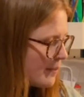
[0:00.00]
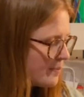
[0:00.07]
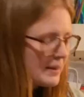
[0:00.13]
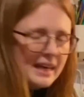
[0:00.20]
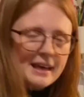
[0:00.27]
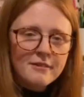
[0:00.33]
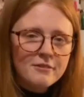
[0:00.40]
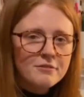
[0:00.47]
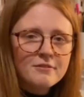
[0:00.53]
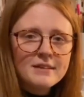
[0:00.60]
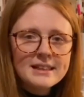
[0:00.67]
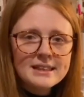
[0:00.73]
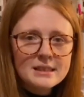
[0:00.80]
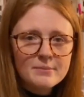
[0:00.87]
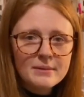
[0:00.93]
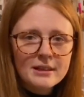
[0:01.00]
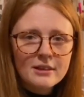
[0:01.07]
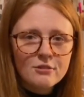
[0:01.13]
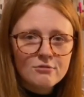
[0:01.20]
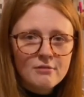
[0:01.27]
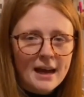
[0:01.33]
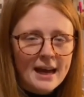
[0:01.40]
It fits me
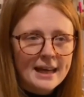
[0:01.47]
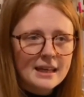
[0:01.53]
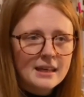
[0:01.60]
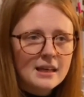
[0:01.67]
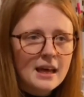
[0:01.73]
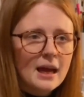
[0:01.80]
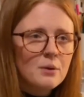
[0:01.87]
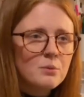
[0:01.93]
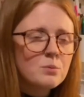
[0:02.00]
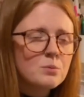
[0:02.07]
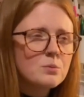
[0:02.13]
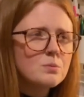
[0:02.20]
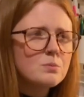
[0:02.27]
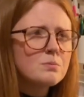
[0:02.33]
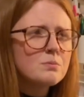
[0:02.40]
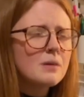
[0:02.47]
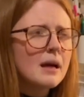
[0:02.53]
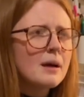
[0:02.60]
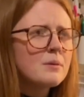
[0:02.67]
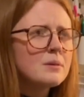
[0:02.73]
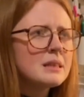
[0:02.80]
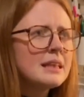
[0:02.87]
great.
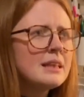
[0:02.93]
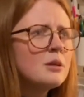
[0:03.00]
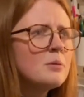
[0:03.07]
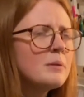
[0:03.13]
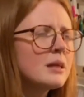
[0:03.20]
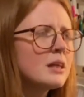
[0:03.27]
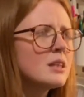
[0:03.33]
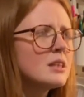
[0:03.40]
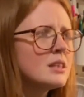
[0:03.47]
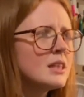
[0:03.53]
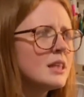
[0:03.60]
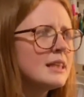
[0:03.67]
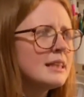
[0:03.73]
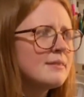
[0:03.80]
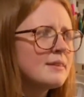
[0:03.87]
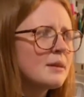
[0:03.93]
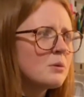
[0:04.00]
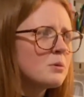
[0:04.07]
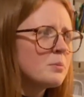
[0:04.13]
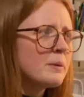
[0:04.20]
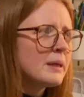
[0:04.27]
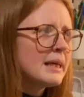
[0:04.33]
I was a little bit concerned if there
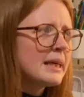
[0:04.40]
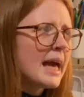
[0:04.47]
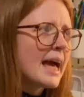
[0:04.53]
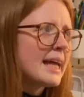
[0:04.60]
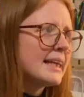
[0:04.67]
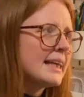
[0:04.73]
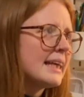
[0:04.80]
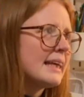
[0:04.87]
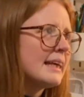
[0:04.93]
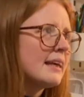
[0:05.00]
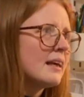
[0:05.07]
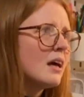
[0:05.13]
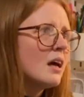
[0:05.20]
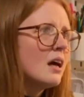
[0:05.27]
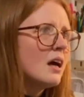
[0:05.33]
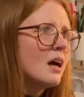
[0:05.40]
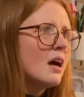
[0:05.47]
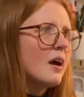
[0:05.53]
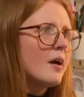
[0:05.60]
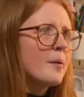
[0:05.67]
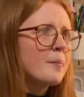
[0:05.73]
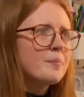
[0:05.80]
would be any
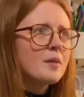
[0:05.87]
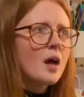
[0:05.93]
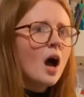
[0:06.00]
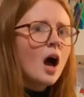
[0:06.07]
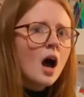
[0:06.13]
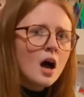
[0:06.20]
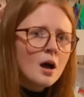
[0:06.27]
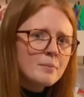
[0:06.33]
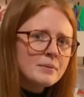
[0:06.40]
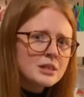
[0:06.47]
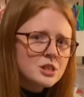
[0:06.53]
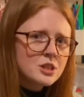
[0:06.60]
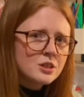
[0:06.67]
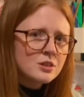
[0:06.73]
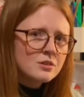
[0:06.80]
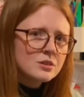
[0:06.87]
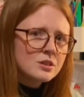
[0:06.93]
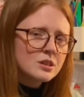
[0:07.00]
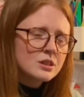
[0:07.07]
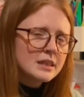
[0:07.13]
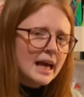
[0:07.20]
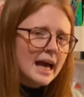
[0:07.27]
arm issues,
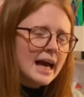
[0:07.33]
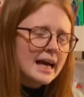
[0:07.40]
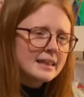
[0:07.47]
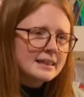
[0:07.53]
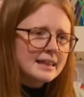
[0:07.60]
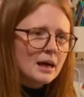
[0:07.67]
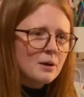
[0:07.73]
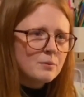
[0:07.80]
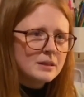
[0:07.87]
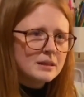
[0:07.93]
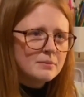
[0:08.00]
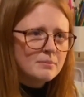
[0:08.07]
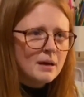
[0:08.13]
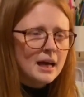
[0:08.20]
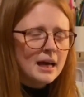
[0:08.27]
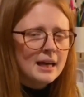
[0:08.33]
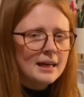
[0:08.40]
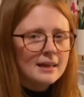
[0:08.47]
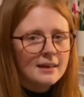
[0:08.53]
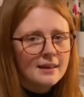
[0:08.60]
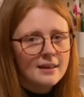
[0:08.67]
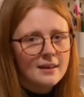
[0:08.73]
because I had that with
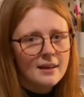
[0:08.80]
my